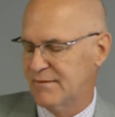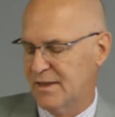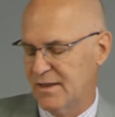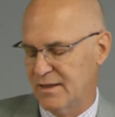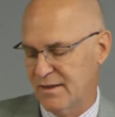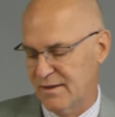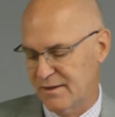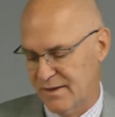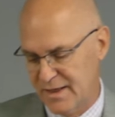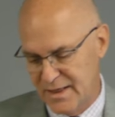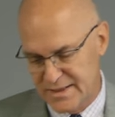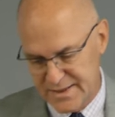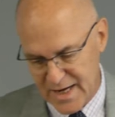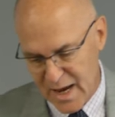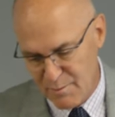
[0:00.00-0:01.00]
uh,
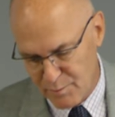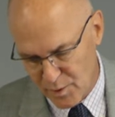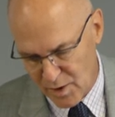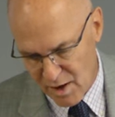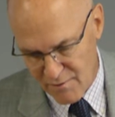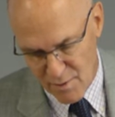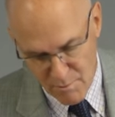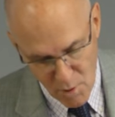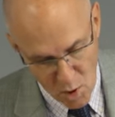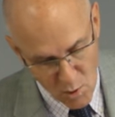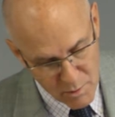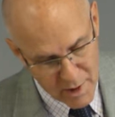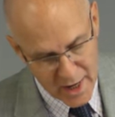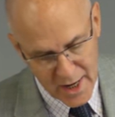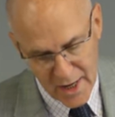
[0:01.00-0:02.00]
example of a
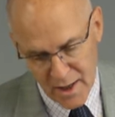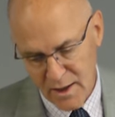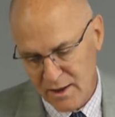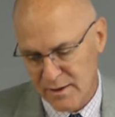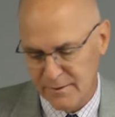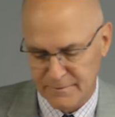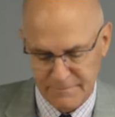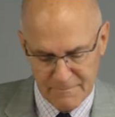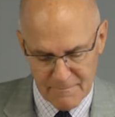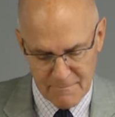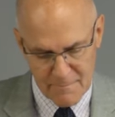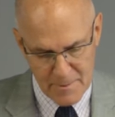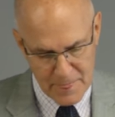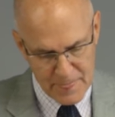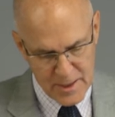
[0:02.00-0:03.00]
mobile.
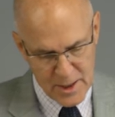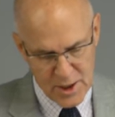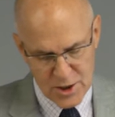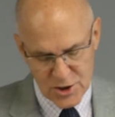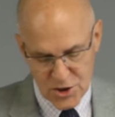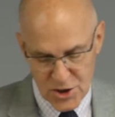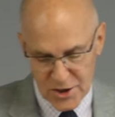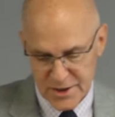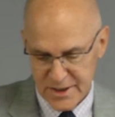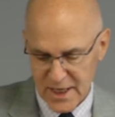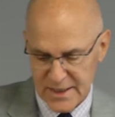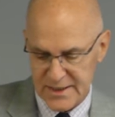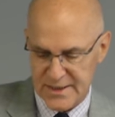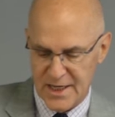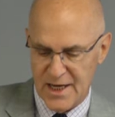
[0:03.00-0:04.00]
Just
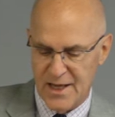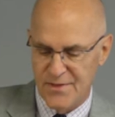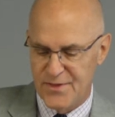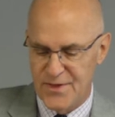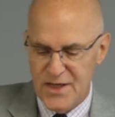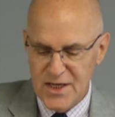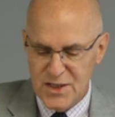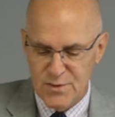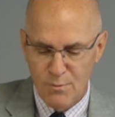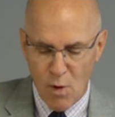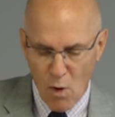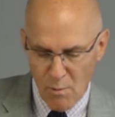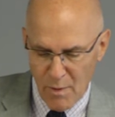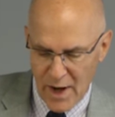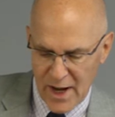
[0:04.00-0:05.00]
as these
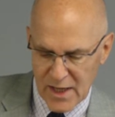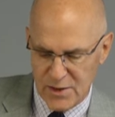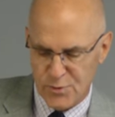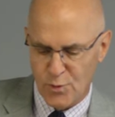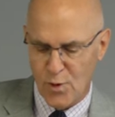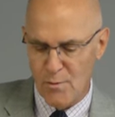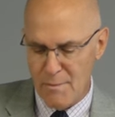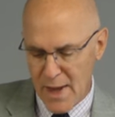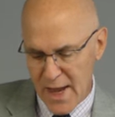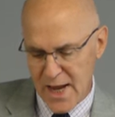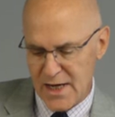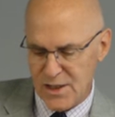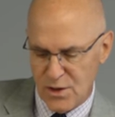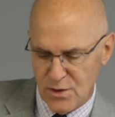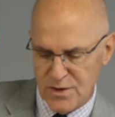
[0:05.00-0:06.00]
mobiles were
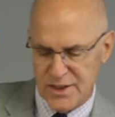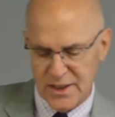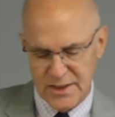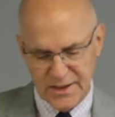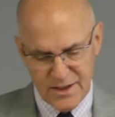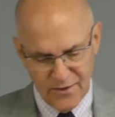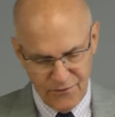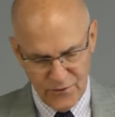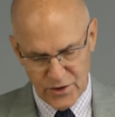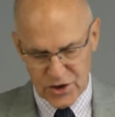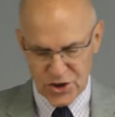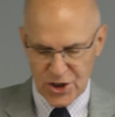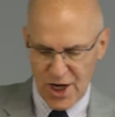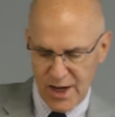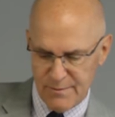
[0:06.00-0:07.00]
made using different
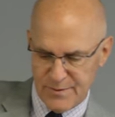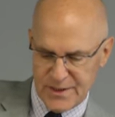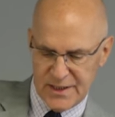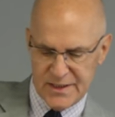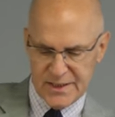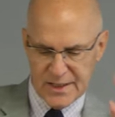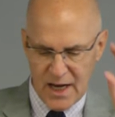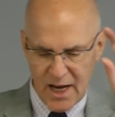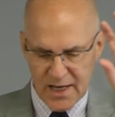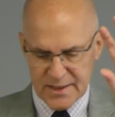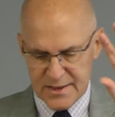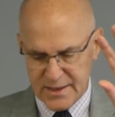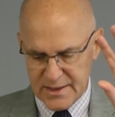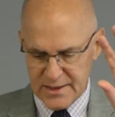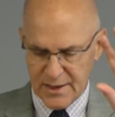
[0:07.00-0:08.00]
shapes and
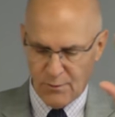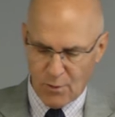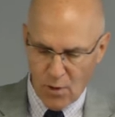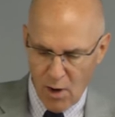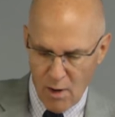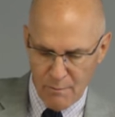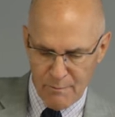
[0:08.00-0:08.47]
sizes. They were all